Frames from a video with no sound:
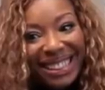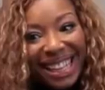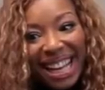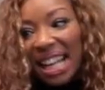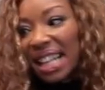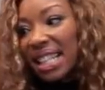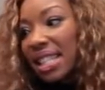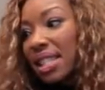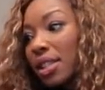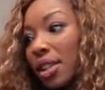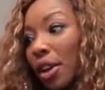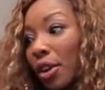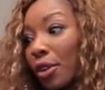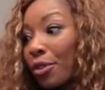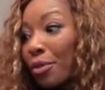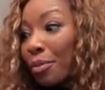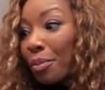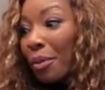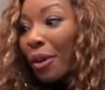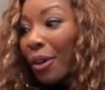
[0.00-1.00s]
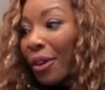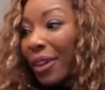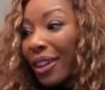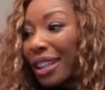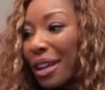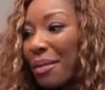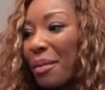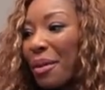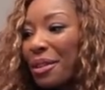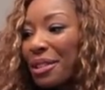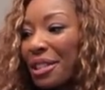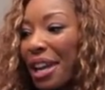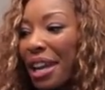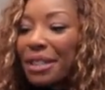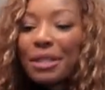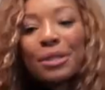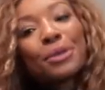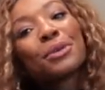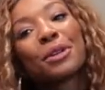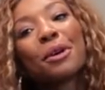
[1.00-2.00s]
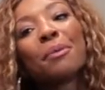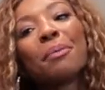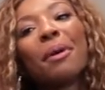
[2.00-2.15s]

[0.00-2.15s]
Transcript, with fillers: boy, Surfboard. Come on, Jay, do your